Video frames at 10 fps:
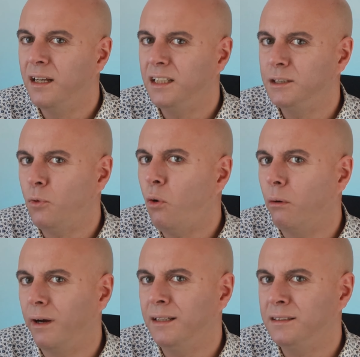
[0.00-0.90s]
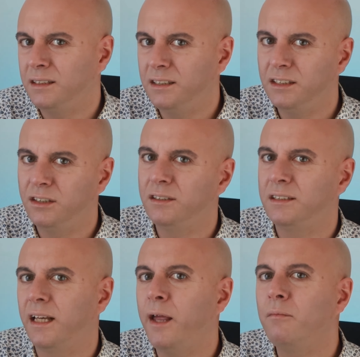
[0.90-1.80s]
is more or less in the
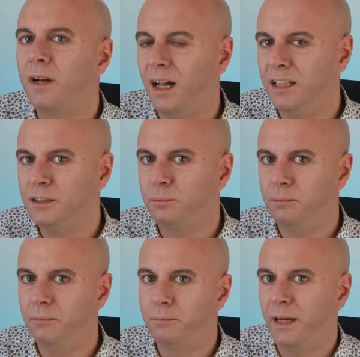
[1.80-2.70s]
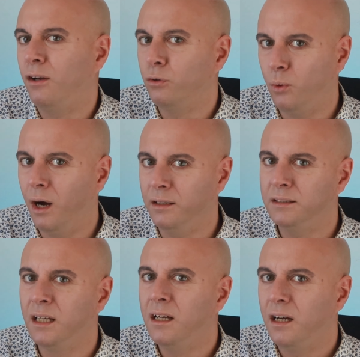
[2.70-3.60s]
same class payload-wise,